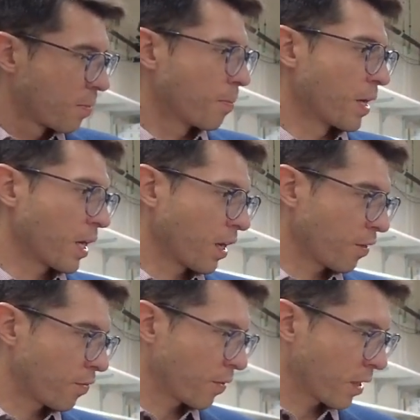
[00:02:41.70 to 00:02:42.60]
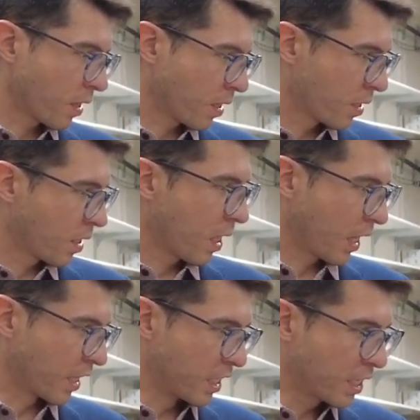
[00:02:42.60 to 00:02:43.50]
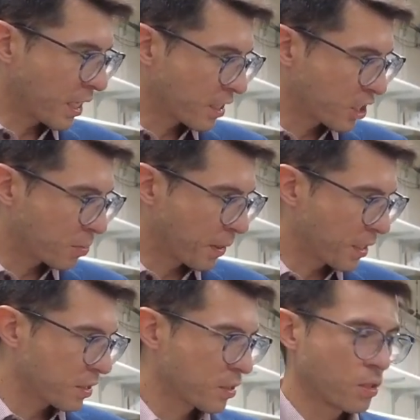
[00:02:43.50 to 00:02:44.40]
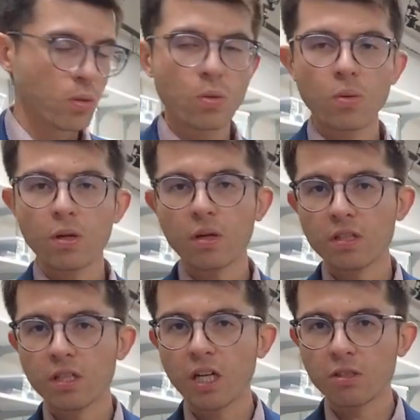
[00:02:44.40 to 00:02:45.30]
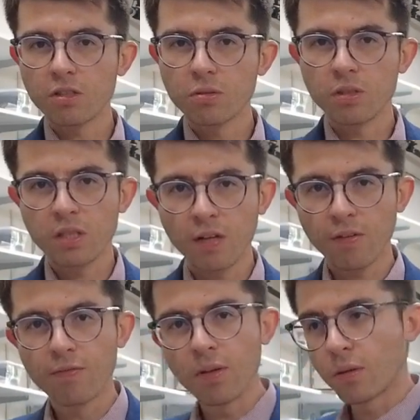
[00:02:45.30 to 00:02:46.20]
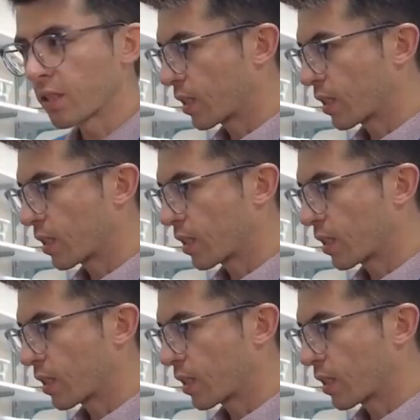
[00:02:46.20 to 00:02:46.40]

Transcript: may have a dedicated space, or undergraduate students have a floating